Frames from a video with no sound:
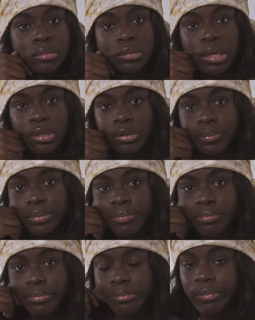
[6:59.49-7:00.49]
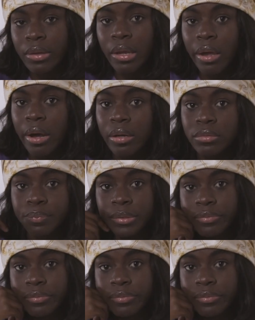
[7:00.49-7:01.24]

sign up and pay